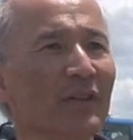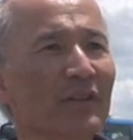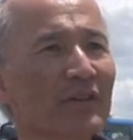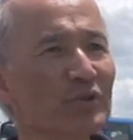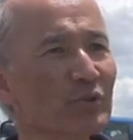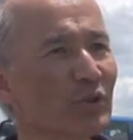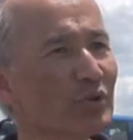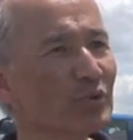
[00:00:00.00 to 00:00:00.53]

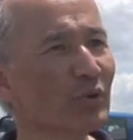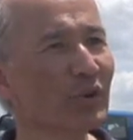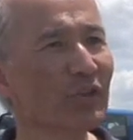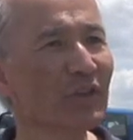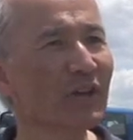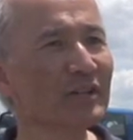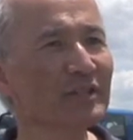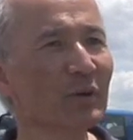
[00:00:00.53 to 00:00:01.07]
These are the sort of
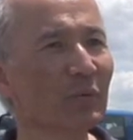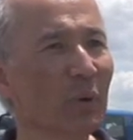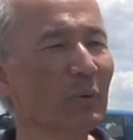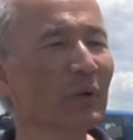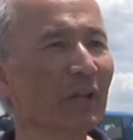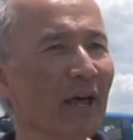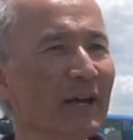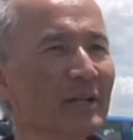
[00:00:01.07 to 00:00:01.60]
things that we
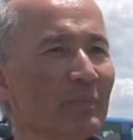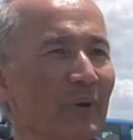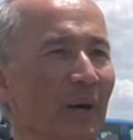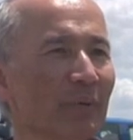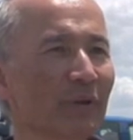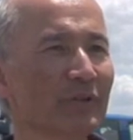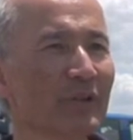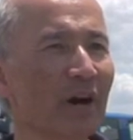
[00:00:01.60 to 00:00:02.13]
would like to be
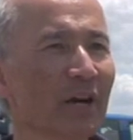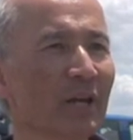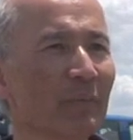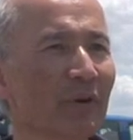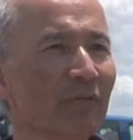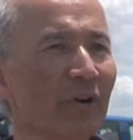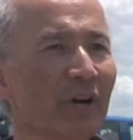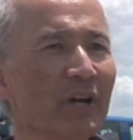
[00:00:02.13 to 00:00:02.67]
able to
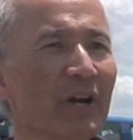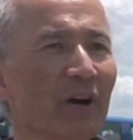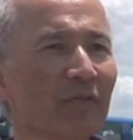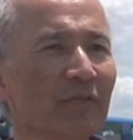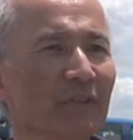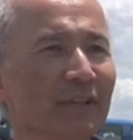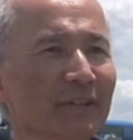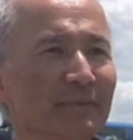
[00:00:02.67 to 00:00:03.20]
document very
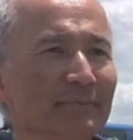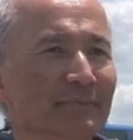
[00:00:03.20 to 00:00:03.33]
carefully.